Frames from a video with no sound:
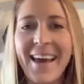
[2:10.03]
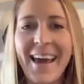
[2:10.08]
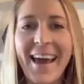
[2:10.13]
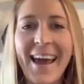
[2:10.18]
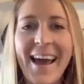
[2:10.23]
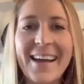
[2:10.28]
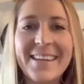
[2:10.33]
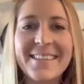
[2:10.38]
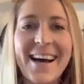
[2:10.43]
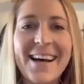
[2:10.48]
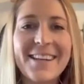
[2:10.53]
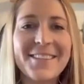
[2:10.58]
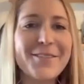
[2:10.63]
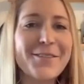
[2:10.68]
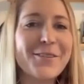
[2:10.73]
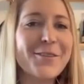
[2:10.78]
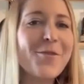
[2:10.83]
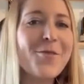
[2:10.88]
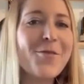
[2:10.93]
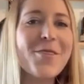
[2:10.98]
And as a
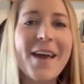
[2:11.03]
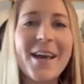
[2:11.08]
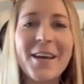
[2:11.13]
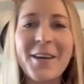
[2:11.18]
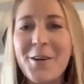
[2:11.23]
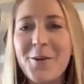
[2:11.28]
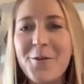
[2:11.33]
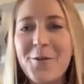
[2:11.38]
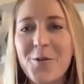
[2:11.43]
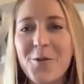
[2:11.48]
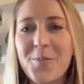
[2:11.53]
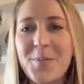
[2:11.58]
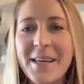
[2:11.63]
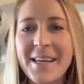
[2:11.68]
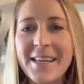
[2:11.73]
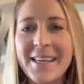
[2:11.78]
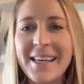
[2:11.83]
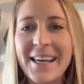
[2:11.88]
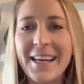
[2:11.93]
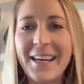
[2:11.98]
little thank you for
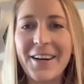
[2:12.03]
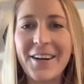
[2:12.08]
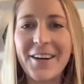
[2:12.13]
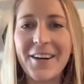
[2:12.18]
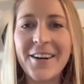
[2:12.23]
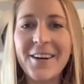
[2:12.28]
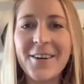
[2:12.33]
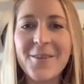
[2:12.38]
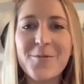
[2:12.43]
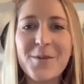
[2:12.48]
being here,